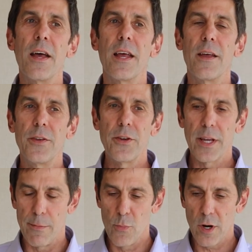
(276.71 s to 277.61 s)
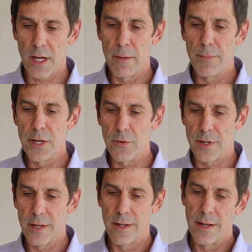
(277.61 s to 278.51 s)
if you can get more
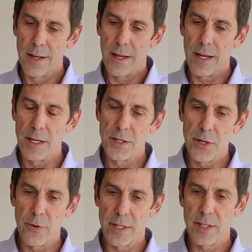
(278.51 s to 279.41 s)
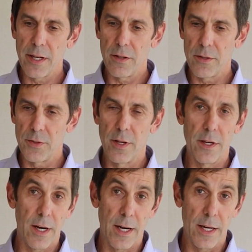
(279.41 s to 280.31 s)
compute into a single
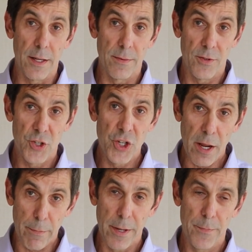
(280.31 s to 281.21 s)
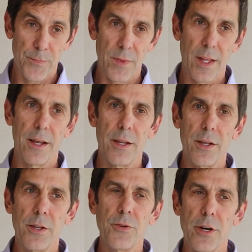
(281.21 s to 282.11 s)
chip,
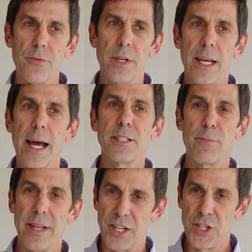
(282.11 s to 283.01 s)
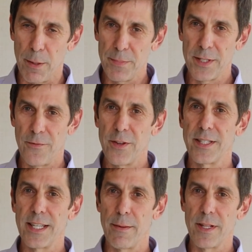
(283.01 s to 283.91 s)
you don't need as many chips for the
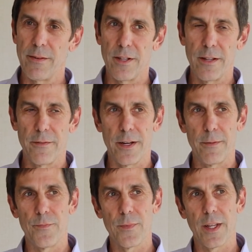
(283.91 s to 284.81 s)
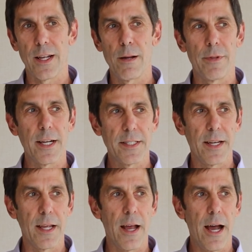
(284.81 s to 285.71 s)
same level of
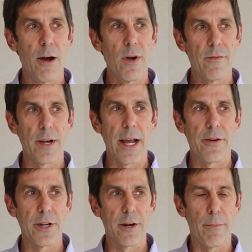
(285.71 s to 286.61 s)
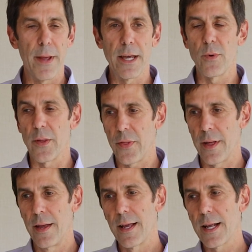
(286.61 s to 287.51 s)
complexity. However, now your bandwidth
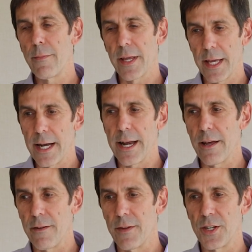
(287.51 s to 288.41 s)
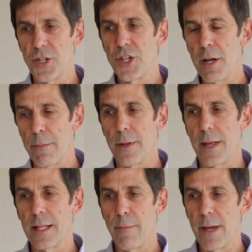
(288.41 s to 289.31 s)
coming in and out of each chip
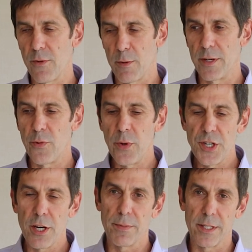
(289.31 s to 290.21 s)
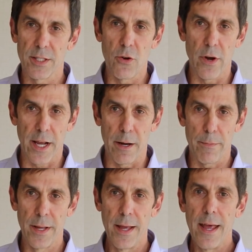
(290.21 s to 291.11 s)
and the bandwidth between chips is going
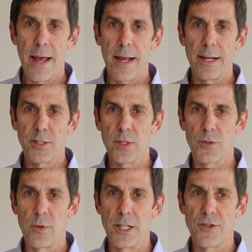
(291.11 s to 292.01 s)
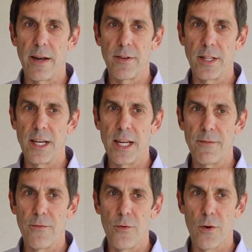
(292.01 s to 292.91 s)
up. And that's what's really driving the
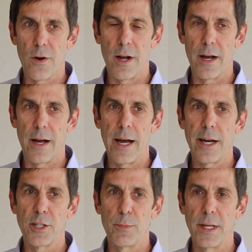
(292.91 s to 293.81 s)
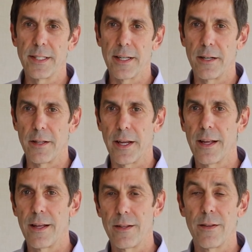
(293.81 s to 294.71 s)
need for higher speed signaling.
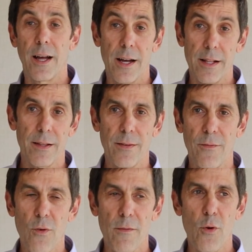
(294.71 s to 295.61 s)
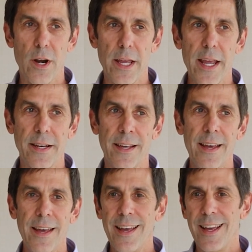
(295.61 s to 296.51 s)
448
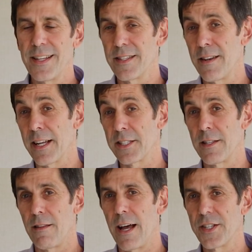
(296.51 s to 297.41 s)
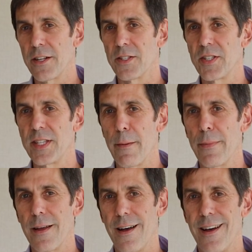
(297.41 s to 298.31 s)
is the next logical step
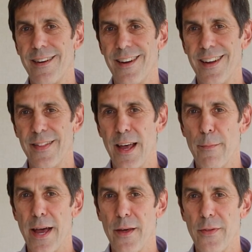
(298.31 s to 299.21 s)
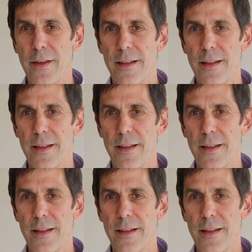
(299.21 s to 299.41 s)
on that path.